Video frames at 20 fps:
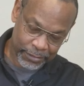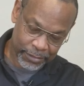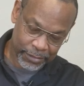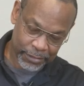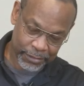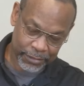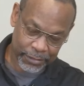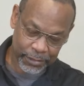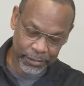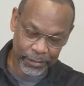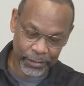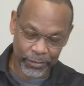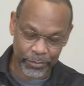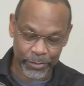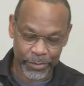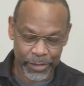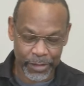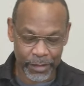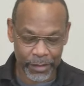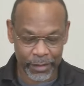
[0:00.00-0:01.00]
this a little
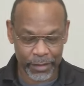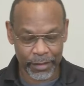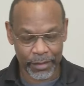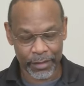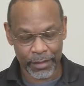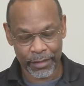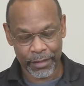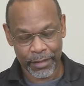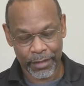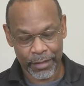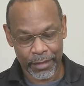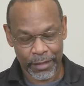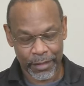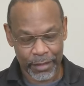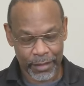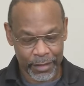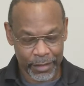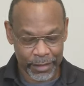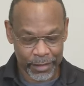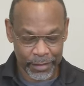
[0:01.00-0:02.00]
bit.
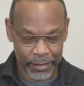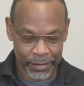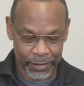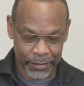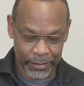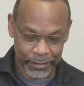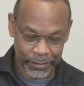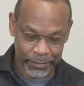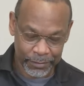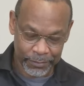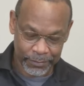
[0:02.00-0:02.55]
The